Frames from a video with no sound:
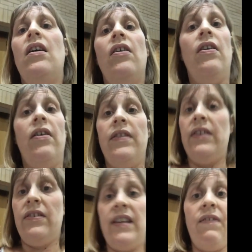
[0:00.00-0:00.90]
or they'll
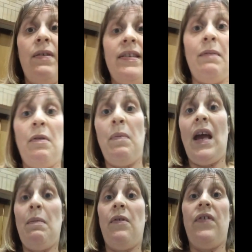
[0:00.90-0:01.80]
just give you a slip of
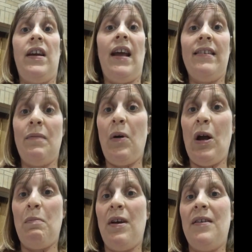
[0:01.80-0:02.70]
paper for your next
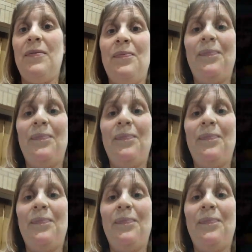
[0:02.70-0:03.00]
appointment.